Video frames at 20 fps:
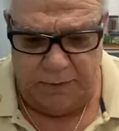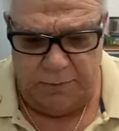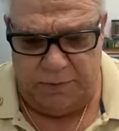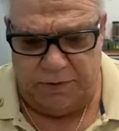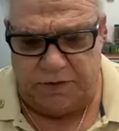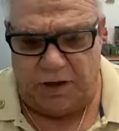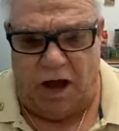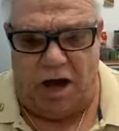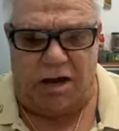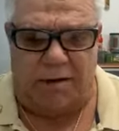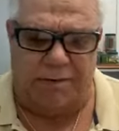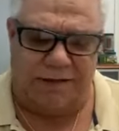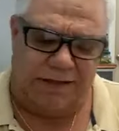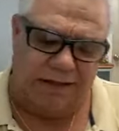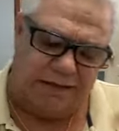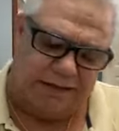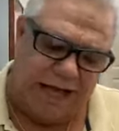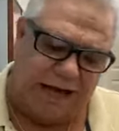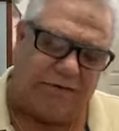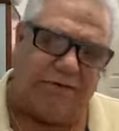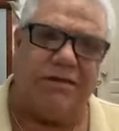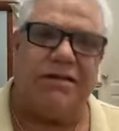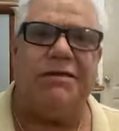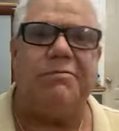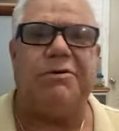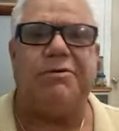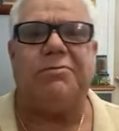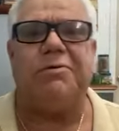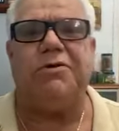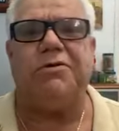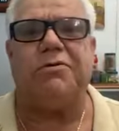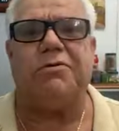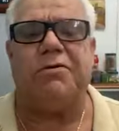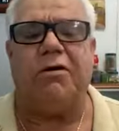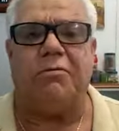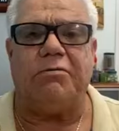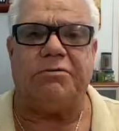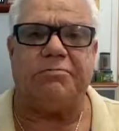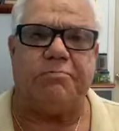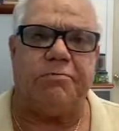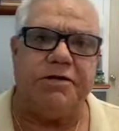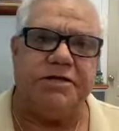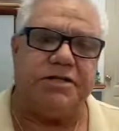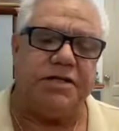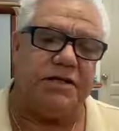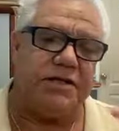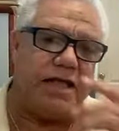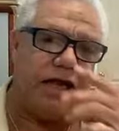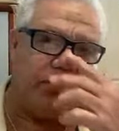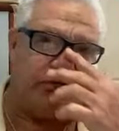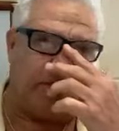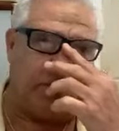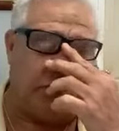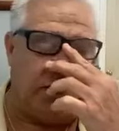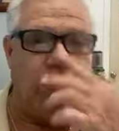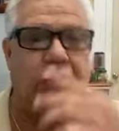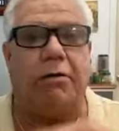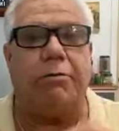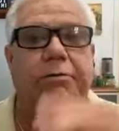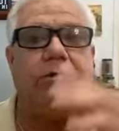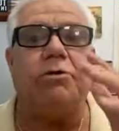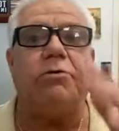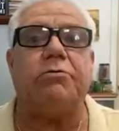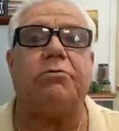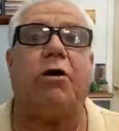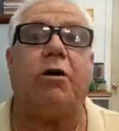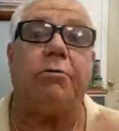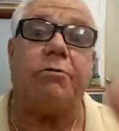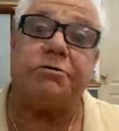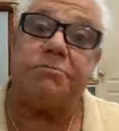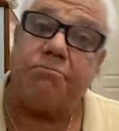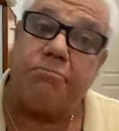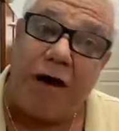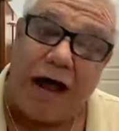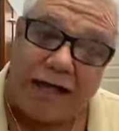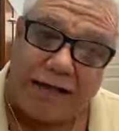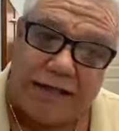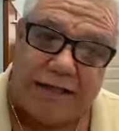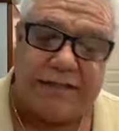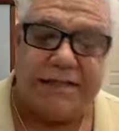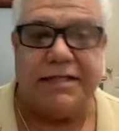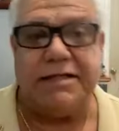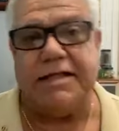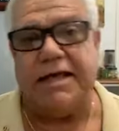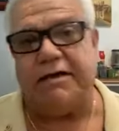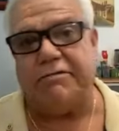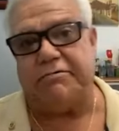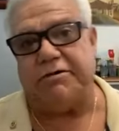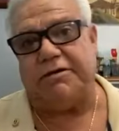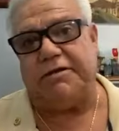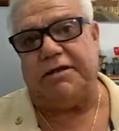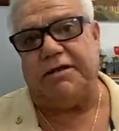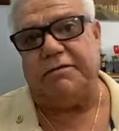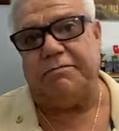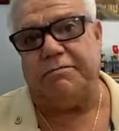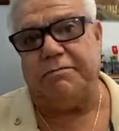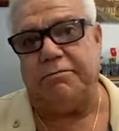We talk about integrity, but we don't always preach integrity or we don't always practice integrity.